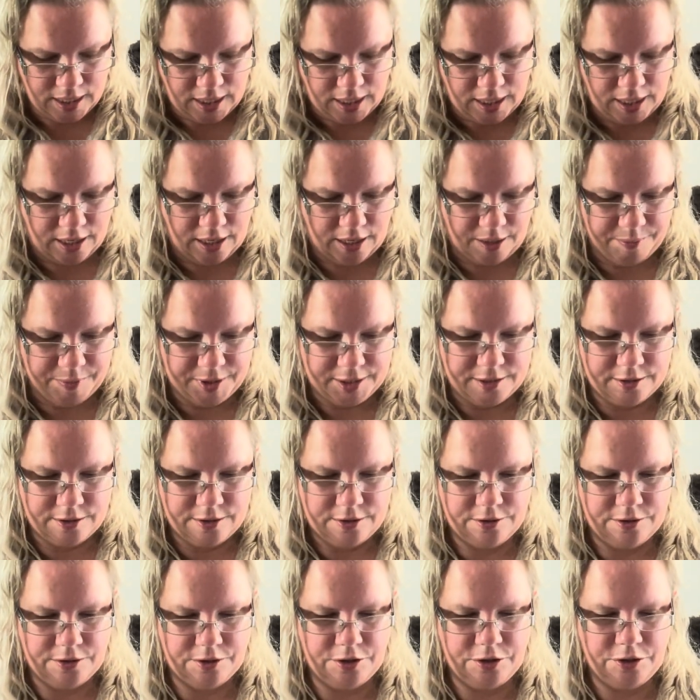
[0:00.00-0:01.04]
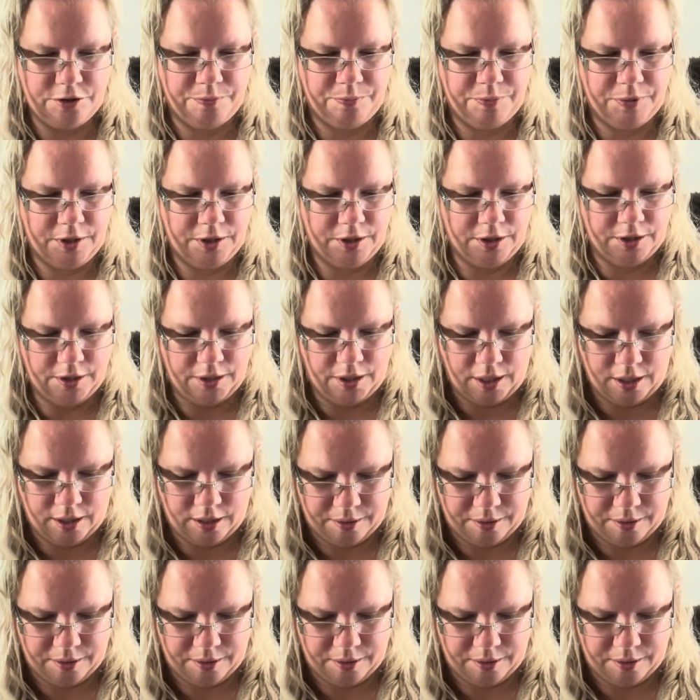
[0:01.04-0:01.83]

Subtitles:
It's super,